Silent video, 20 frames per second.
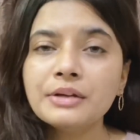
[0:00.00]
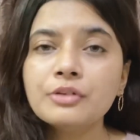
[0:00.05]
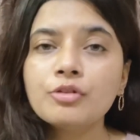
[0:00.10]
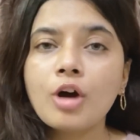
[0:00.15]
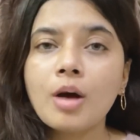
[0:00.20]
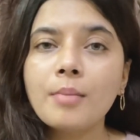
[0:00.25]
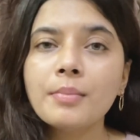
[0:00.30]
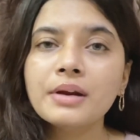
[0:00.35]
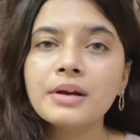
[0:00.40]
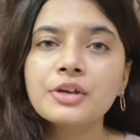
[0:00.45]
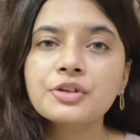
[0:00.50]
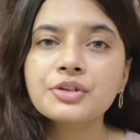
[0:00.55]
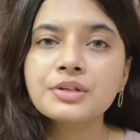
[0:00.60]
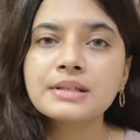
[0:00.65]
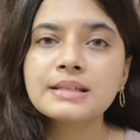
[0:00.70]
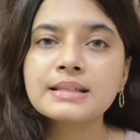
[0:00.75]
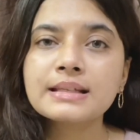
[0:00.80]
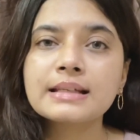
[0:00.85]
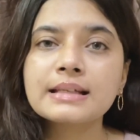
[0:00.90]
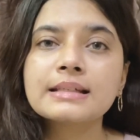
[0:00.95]
But in
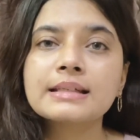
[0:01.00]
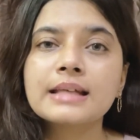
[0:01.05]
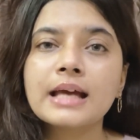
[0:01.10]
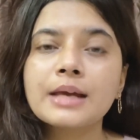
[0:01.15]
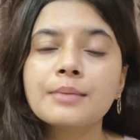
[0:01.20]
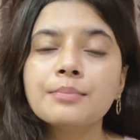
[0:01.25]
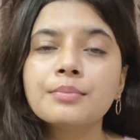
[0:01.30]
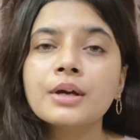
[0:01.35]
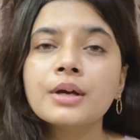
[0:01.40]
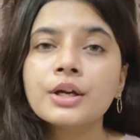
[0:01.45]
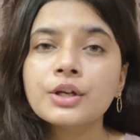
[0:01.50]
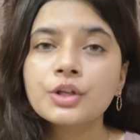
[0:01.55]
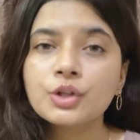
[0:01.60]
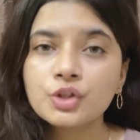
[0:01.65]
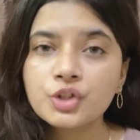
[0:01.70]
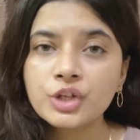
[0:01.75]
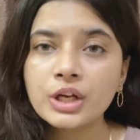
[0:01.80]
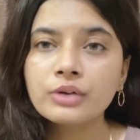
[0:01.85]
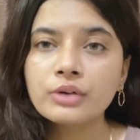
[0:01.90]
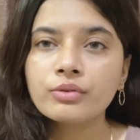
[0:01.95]
combination skin type,
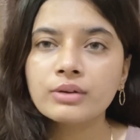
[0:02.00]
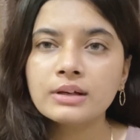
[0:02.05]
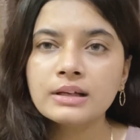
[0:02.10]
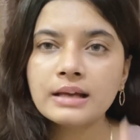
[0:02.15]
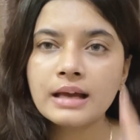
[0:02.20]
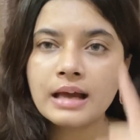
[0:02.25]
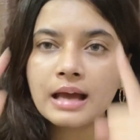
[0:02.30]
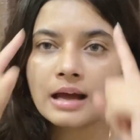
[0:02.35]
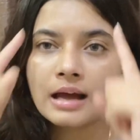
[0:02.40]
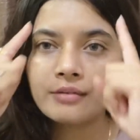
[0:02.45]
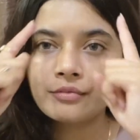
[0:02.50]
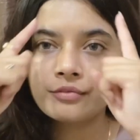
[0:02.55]
you generally